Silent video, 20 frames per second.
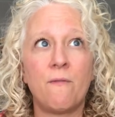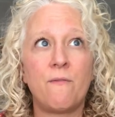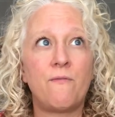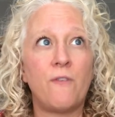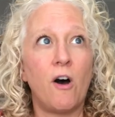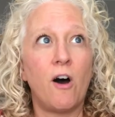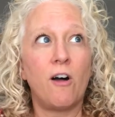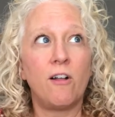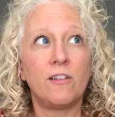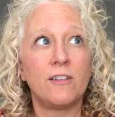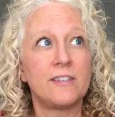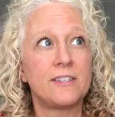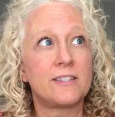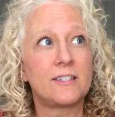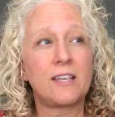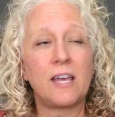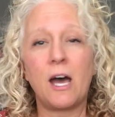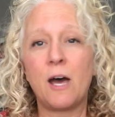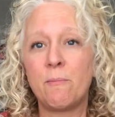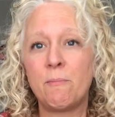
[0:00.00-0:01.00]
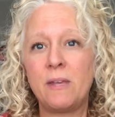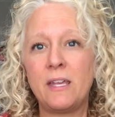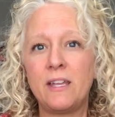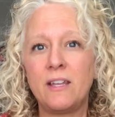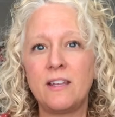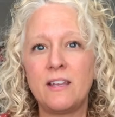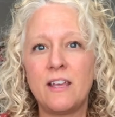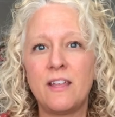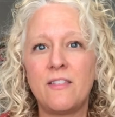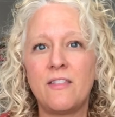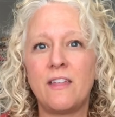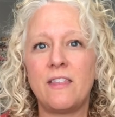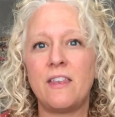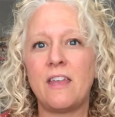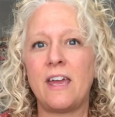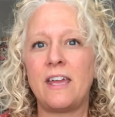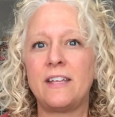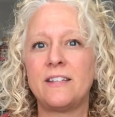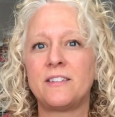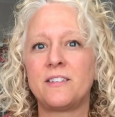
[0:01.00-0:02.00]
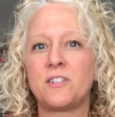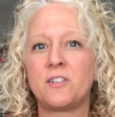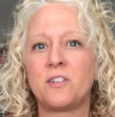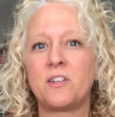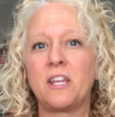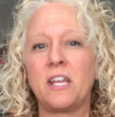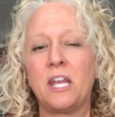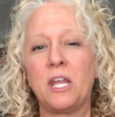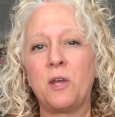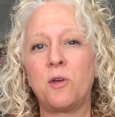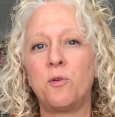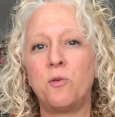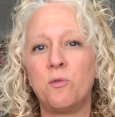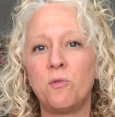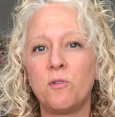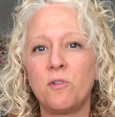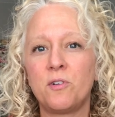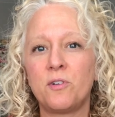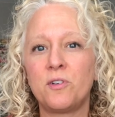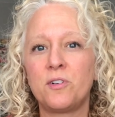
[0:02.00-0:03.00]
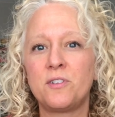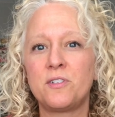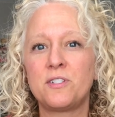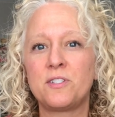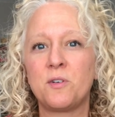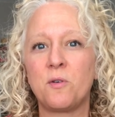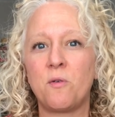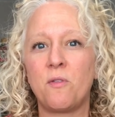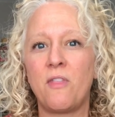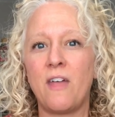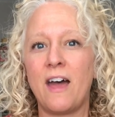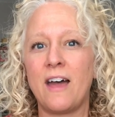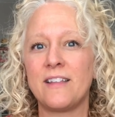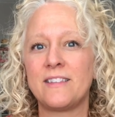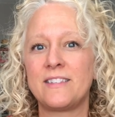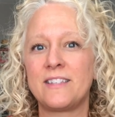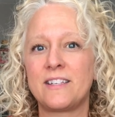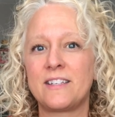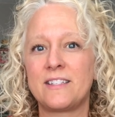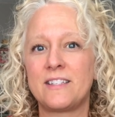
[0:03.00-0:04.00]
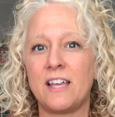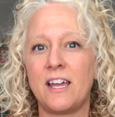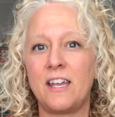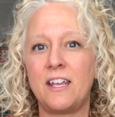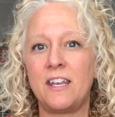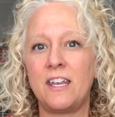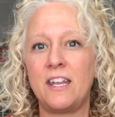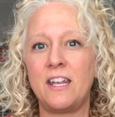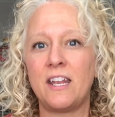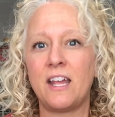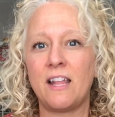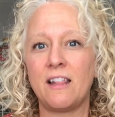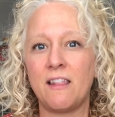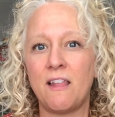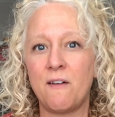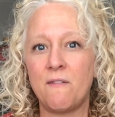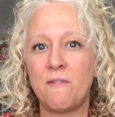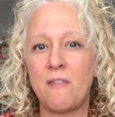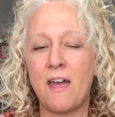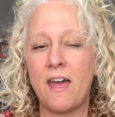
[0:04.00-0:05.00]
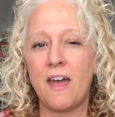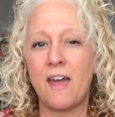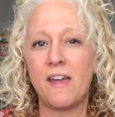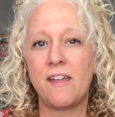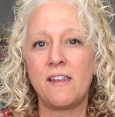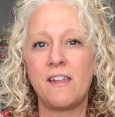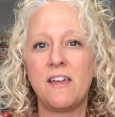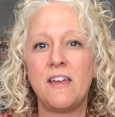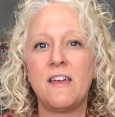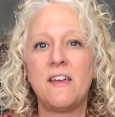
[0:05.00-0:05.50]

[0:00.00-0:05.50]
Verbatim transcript: Fall is coming. The nights are getting cooler, so that's exciting. I love that.